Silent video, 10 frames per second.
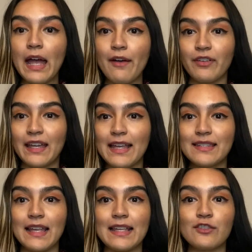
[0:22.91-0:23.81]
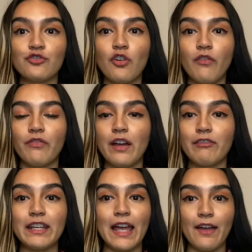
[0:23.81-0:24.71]
have a guest that is not
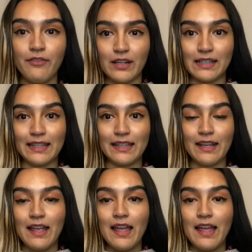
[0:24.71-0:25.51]
very heavenly